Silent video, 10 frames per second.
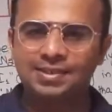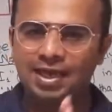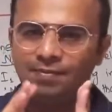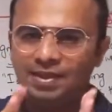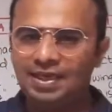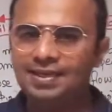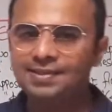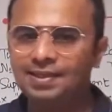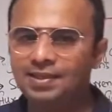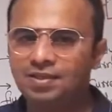can be
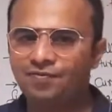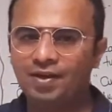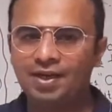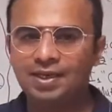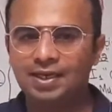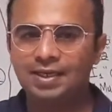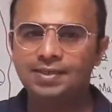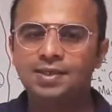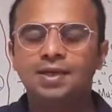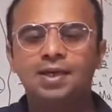easily defined
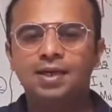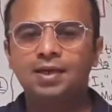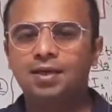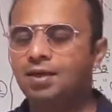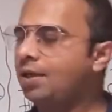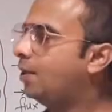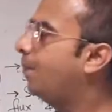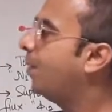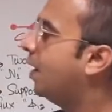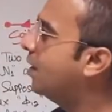as
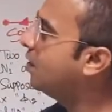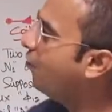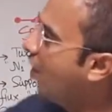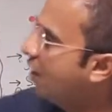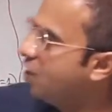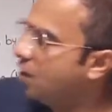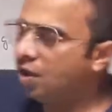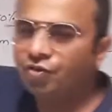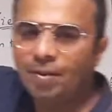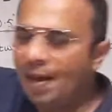it is a fraction of the